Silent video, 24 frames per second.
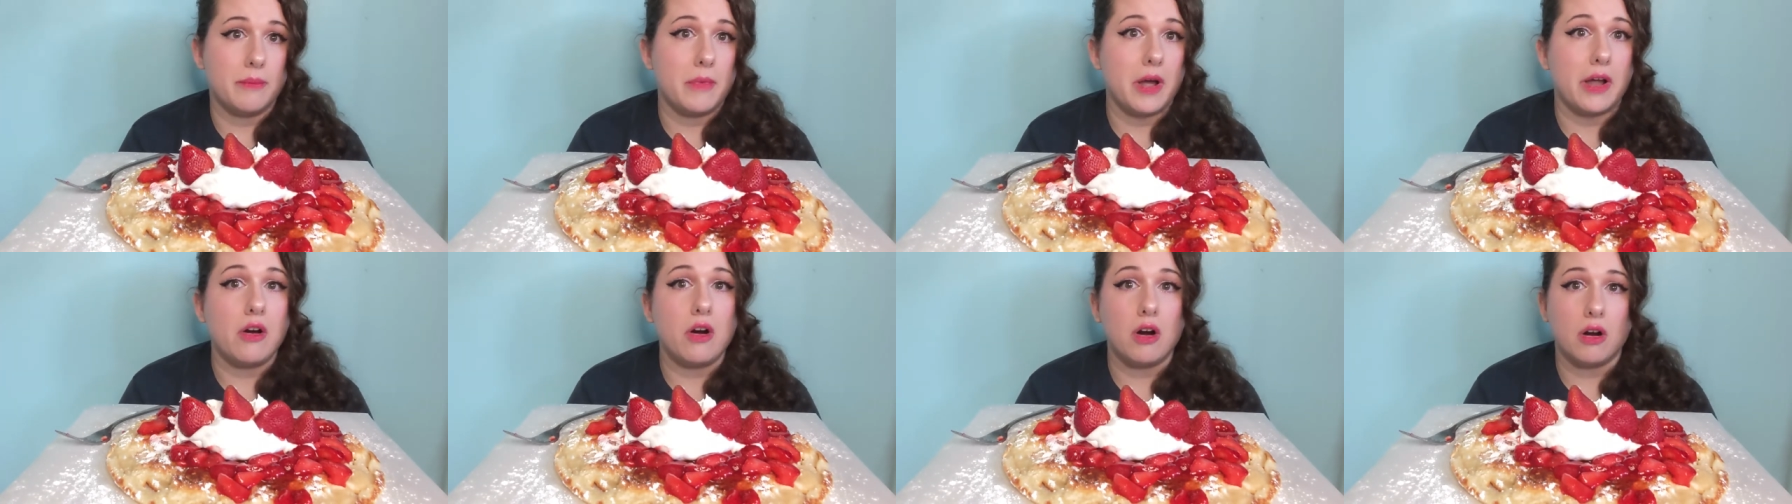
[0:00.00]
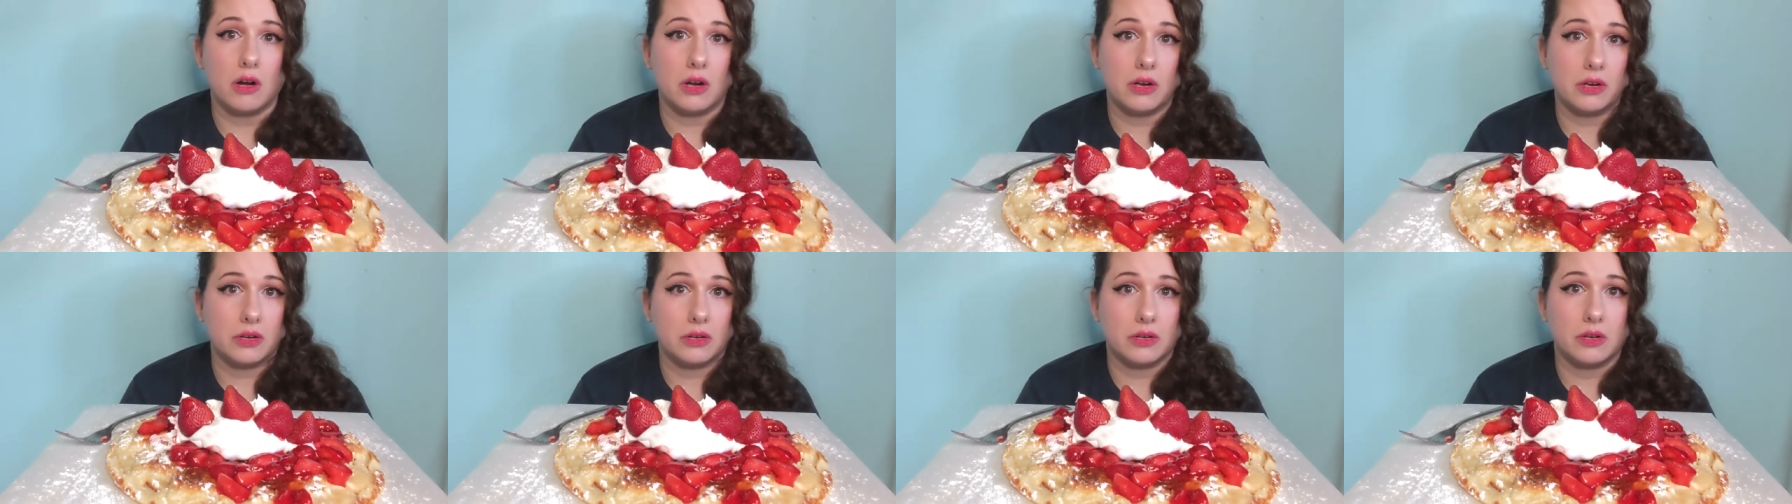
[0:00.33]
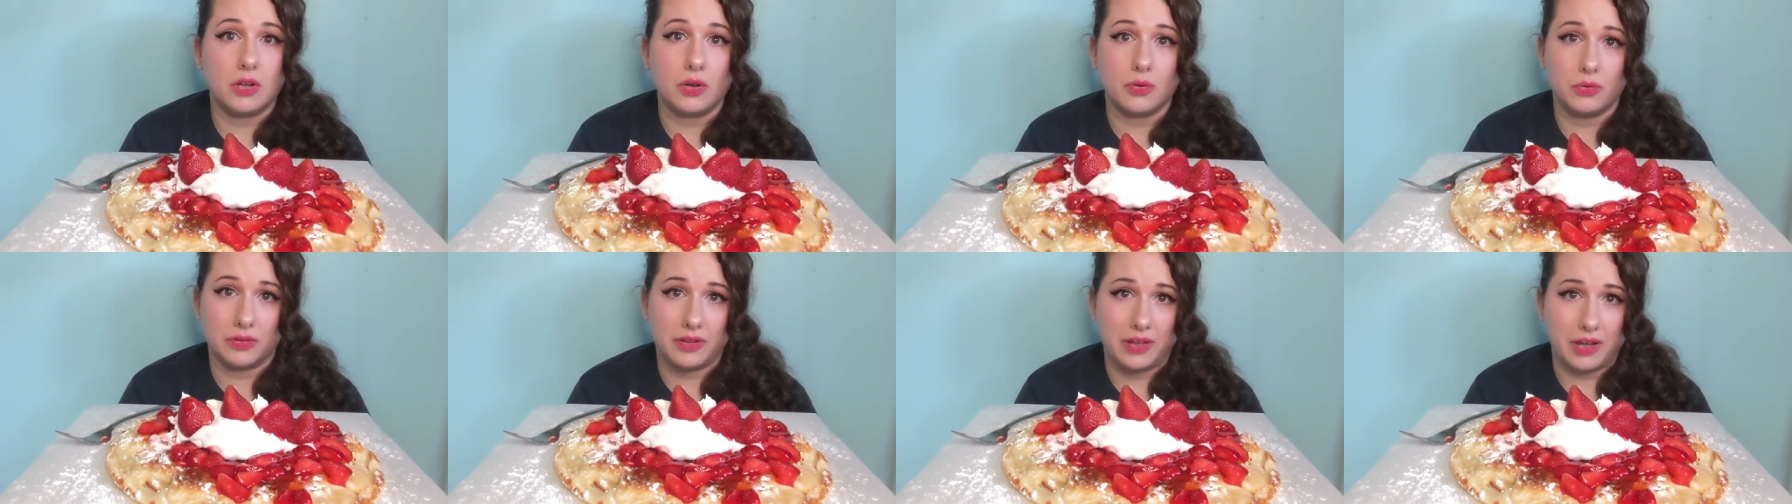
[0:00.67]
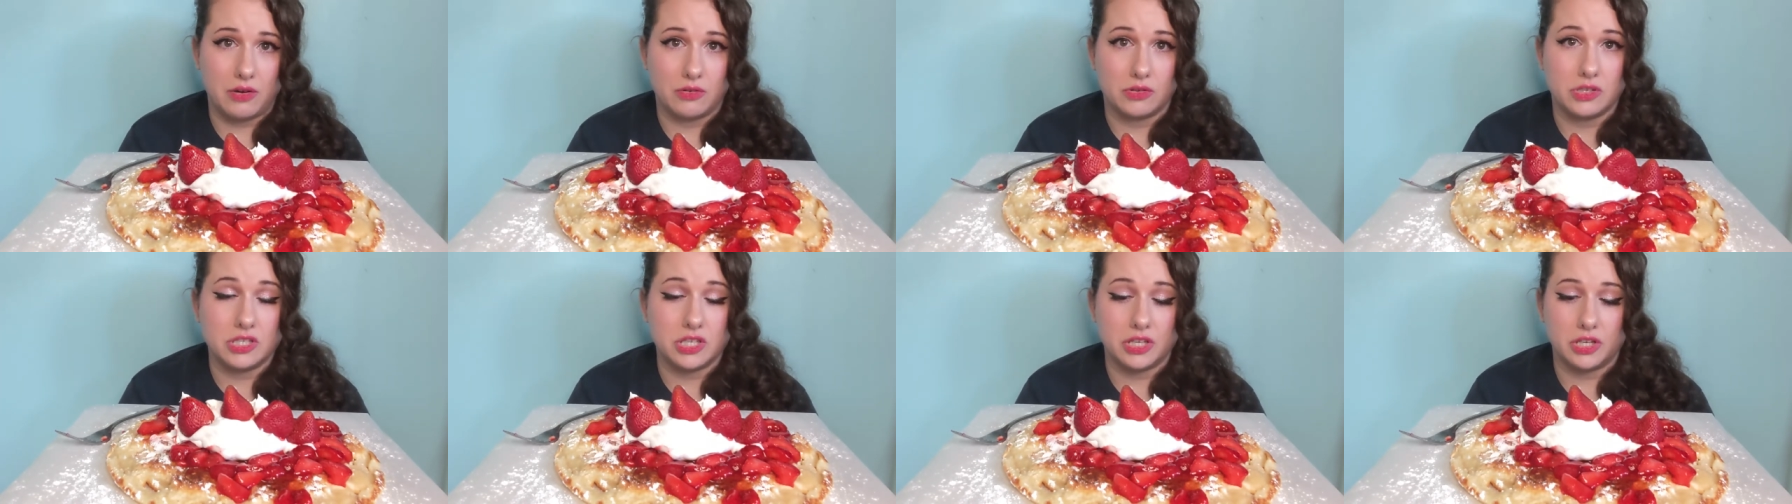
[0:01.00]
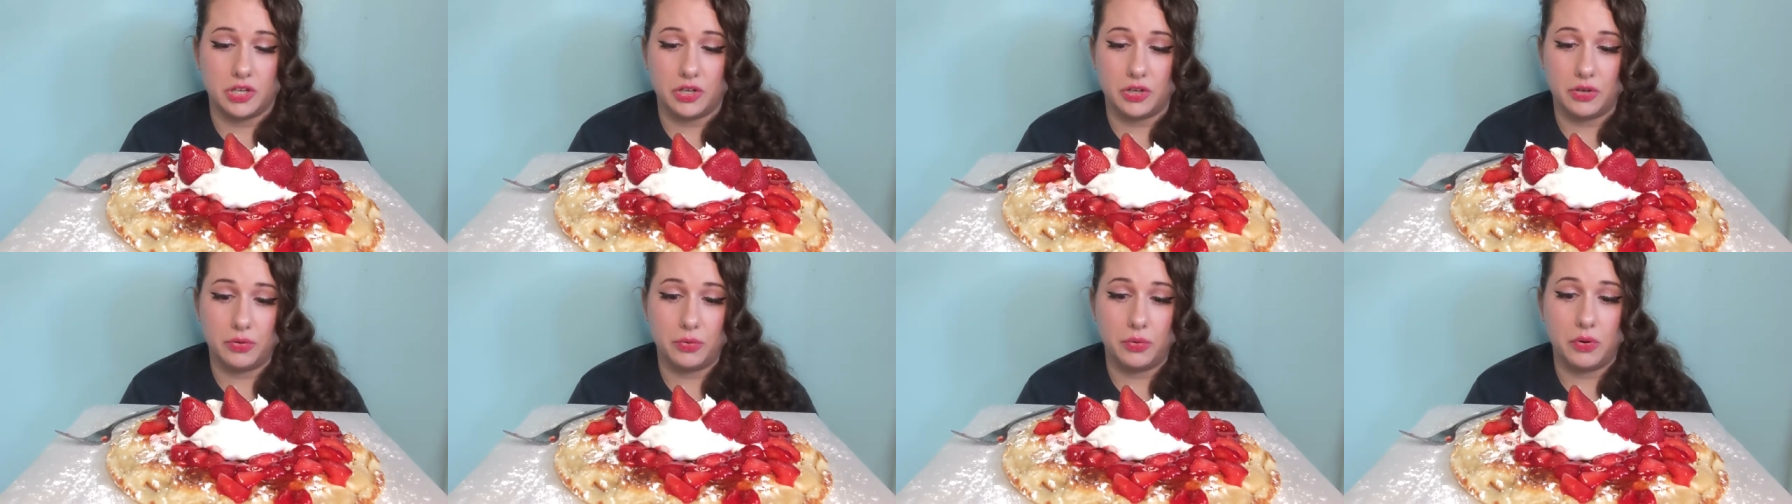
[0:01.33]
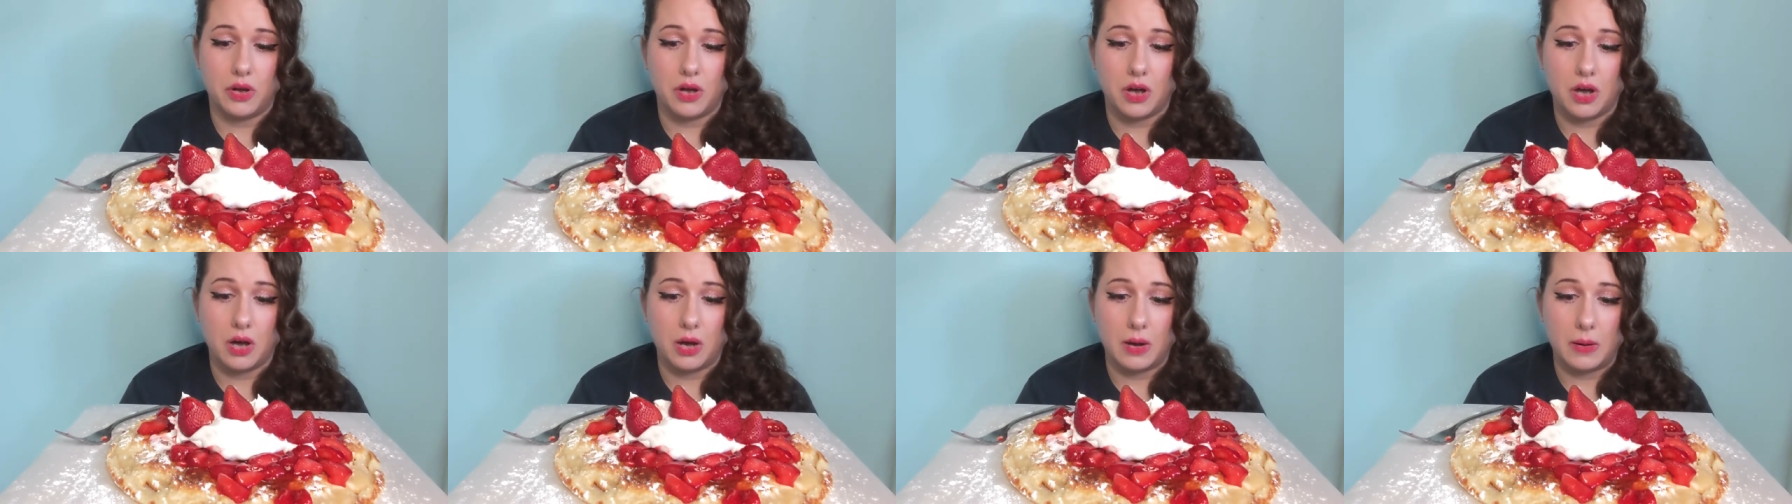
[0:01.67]
My heart goes out to you.
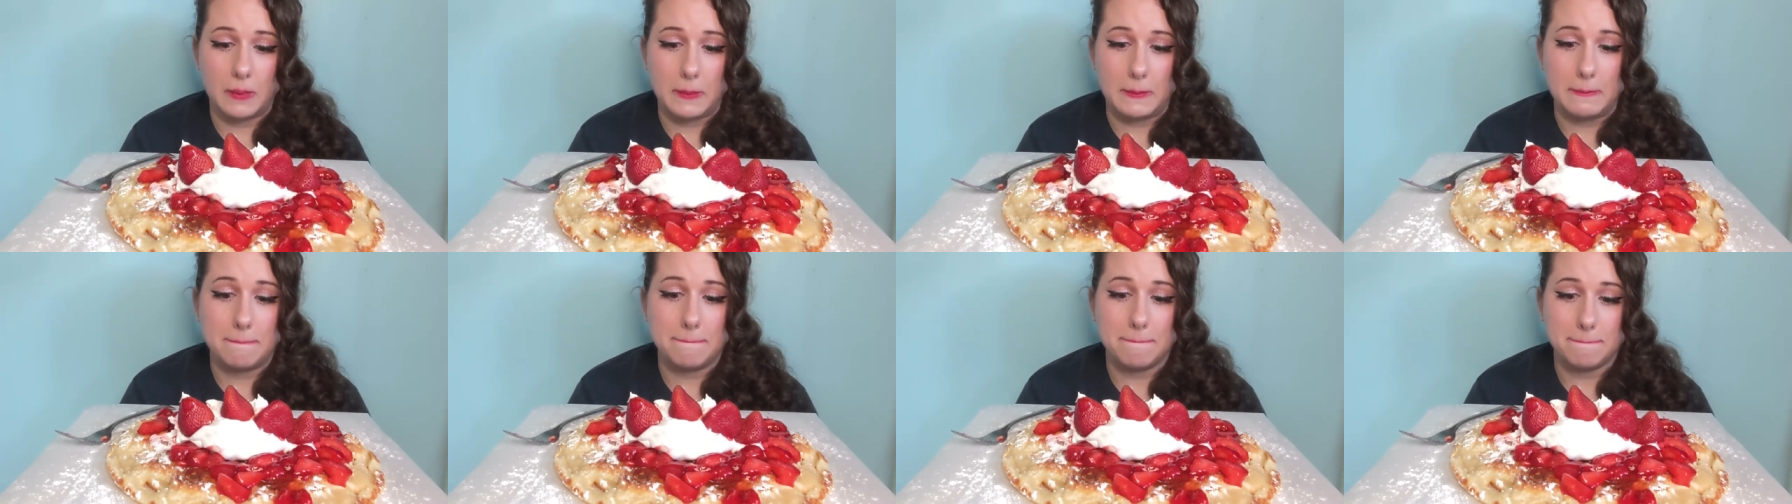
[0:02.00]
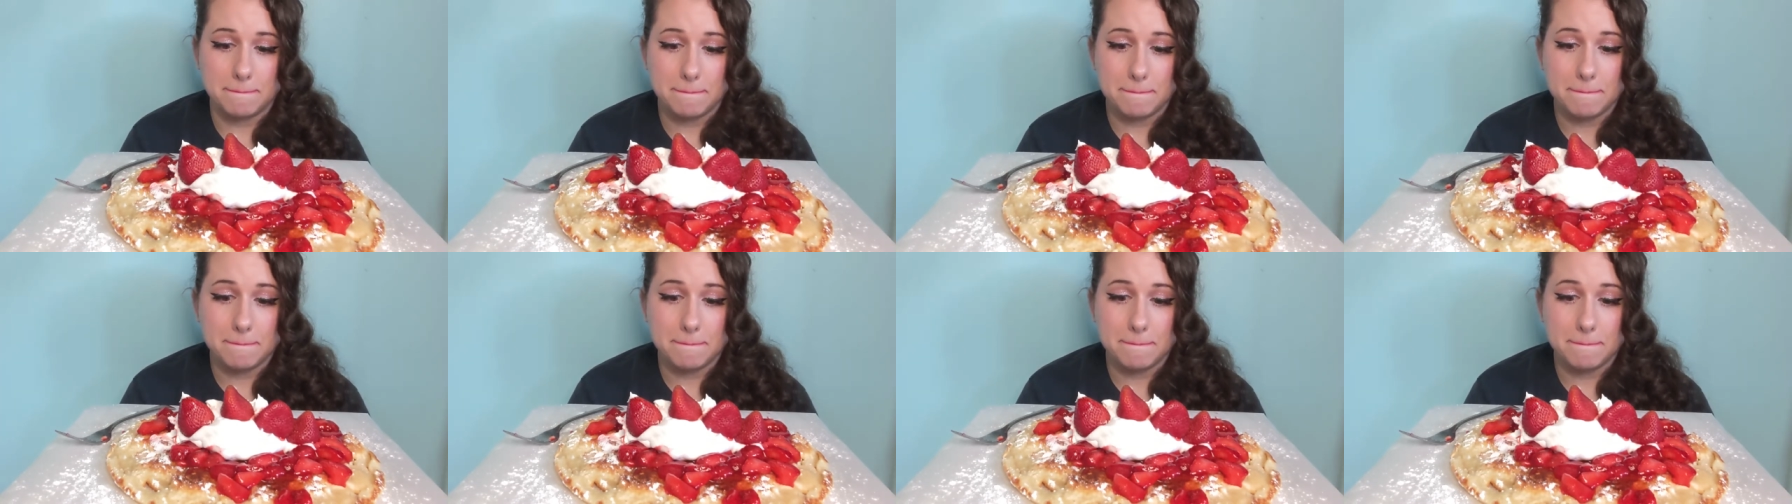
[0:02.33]
Um,